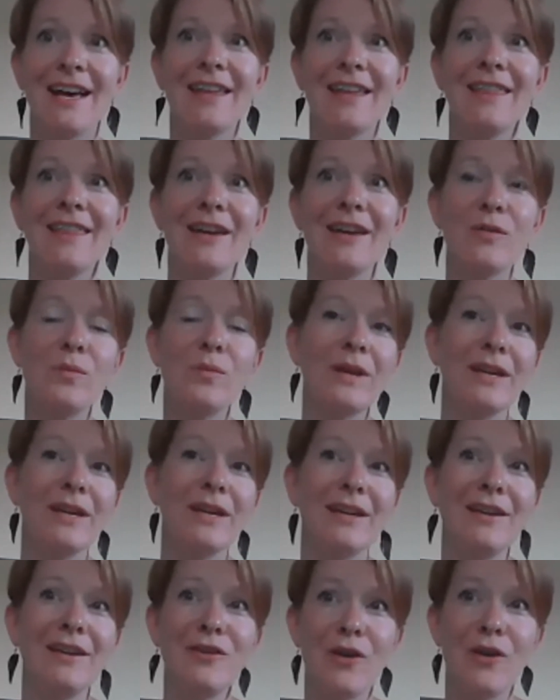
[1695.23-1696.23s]
I think
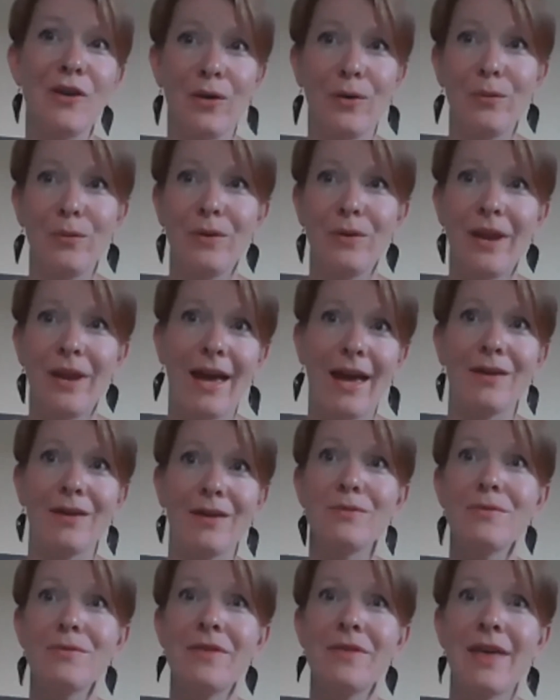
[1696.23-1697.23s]
we know
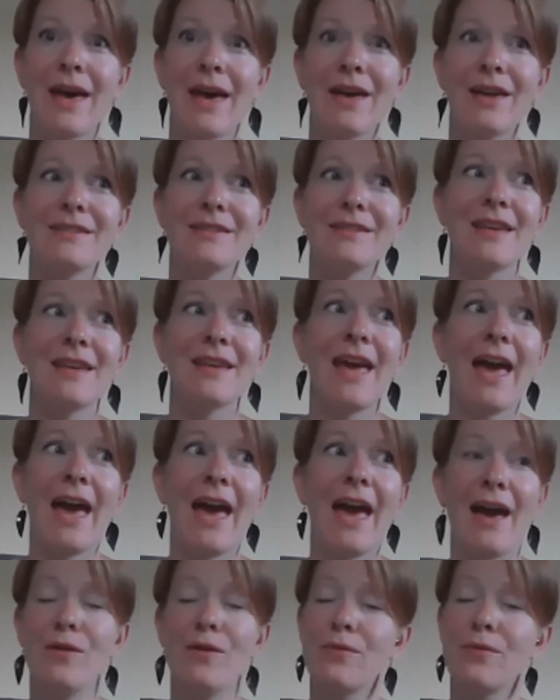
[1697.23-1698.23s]
now that
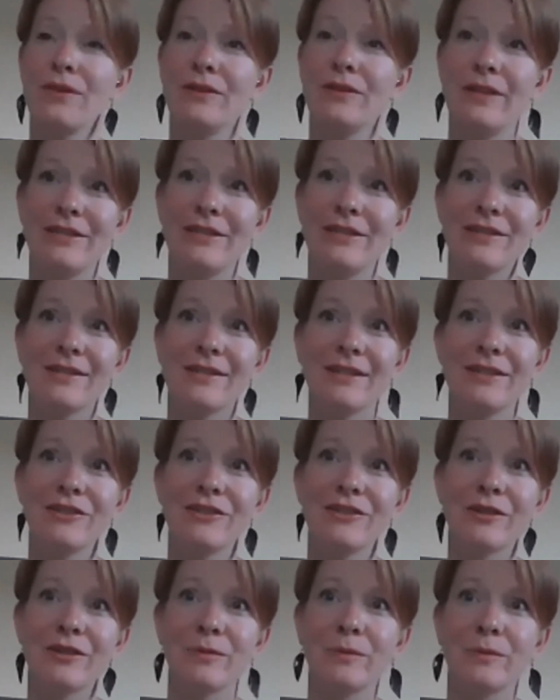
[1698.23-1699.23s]
how the
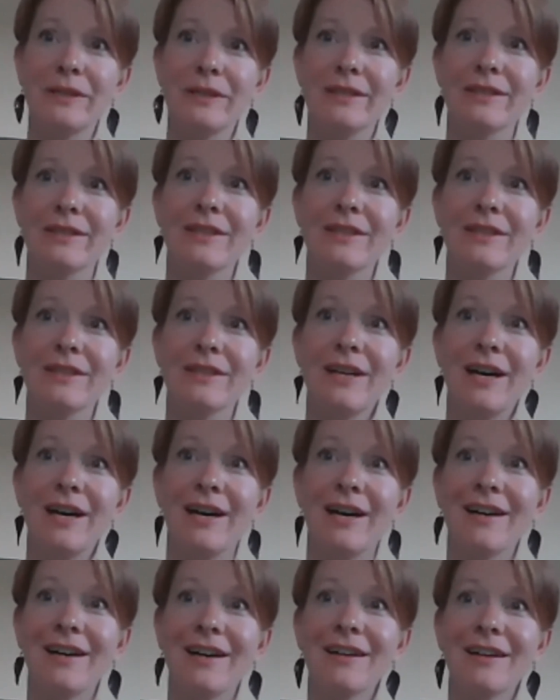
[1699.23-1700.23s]
legislature will
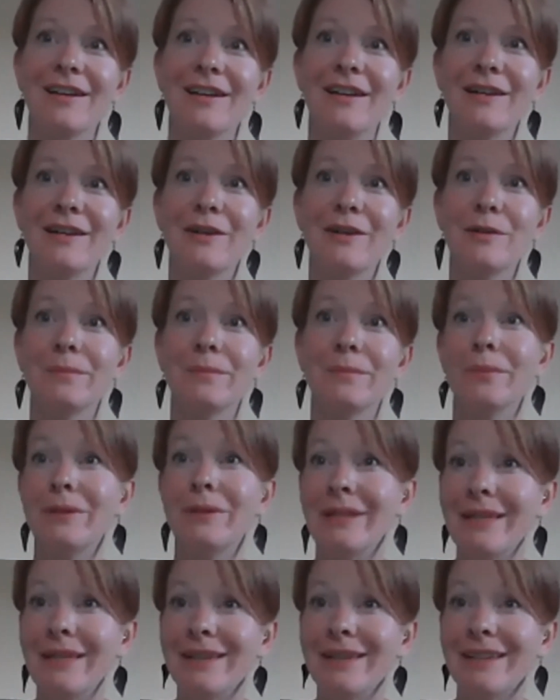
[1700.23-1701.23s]

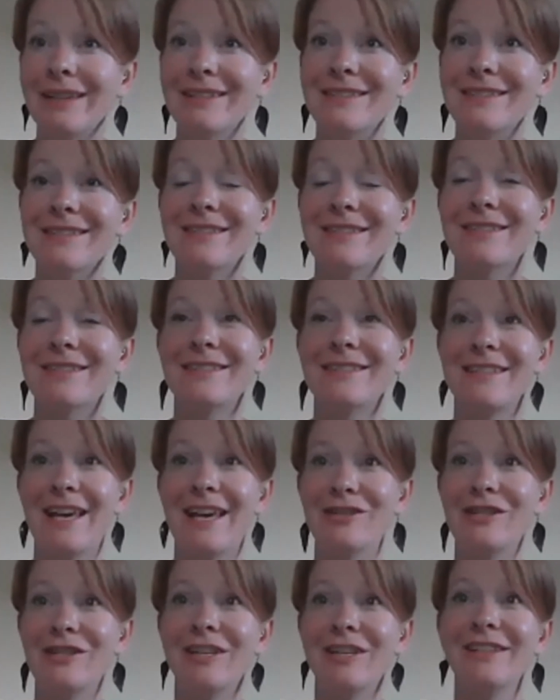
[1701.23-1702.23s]
complete its
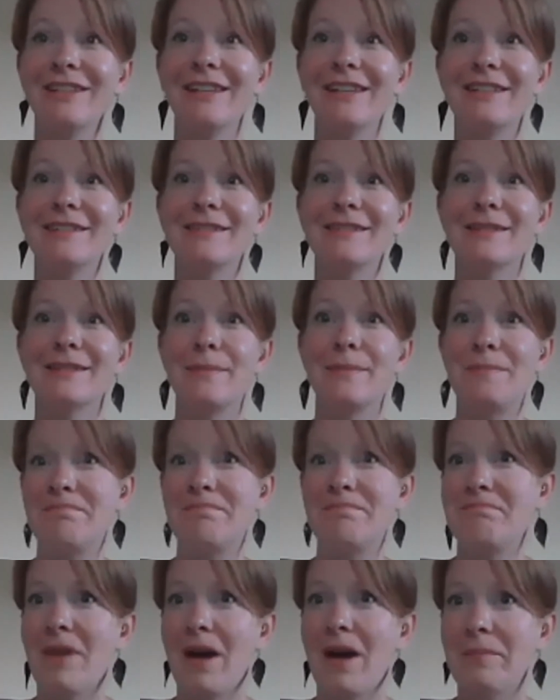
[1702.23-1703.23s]
session is
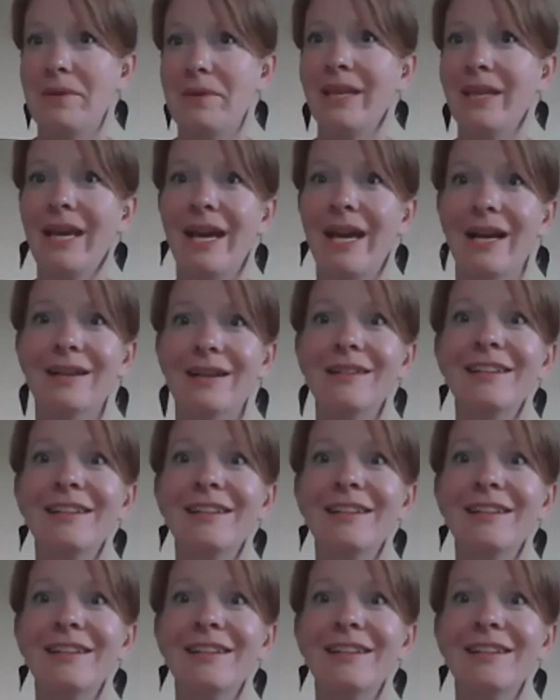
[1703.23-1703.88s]
up in the air.